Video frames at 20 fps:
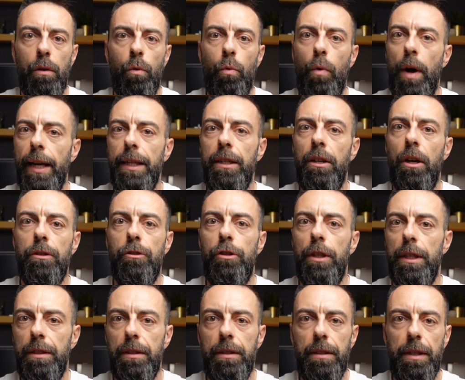Why not
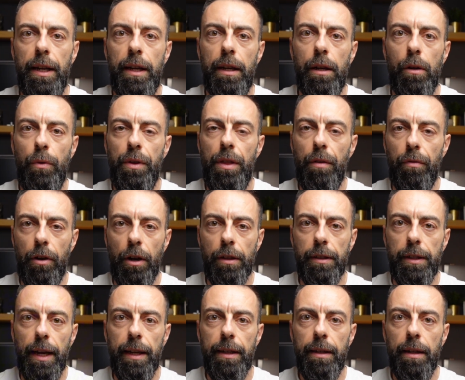just stick with the
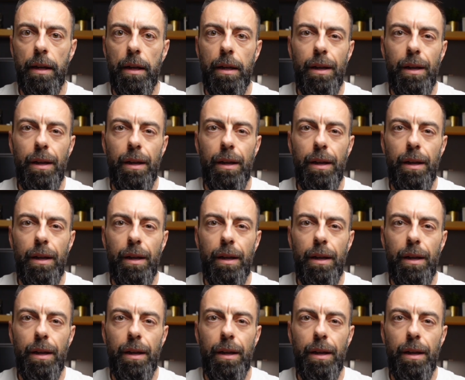front end?